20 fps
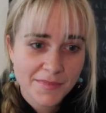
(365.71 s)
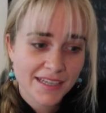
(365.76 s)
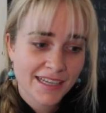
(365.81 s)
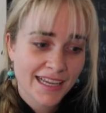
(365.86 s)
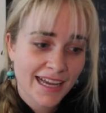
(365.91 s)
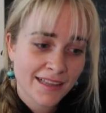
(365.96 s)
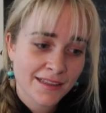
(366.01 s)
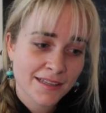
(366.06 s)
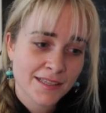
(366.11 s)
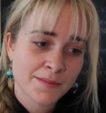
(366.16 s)
the
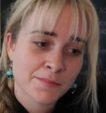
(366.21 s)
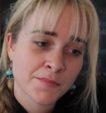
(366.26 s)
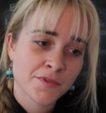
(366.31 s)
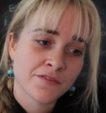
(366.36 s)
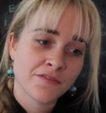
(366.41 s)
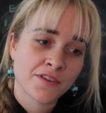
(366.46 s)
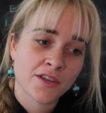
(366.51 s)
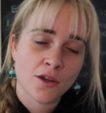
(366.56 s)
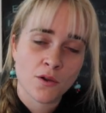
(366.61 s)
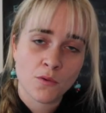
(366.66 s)
gull is
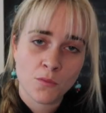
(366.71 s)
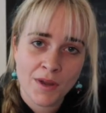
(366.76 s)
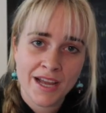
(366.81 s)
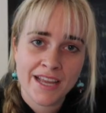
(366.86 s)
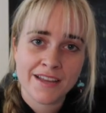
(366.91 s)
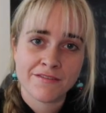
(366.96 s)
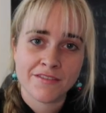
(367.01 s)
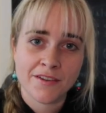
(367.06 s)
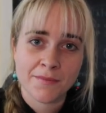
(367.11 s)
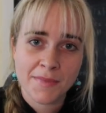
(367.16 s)
moving
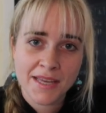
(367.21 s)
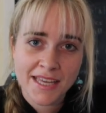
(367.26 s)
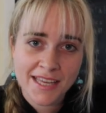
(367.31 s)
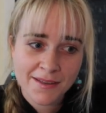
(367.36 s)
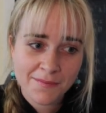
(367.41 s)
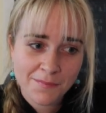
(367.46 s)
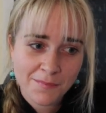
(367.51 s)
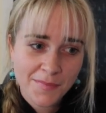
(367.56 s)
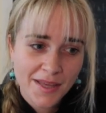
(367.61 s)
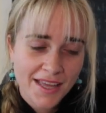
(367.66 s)
away from
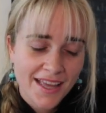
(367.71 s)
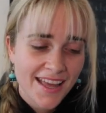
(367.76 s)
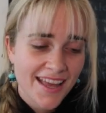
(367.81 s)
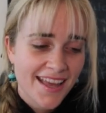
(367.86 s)
him,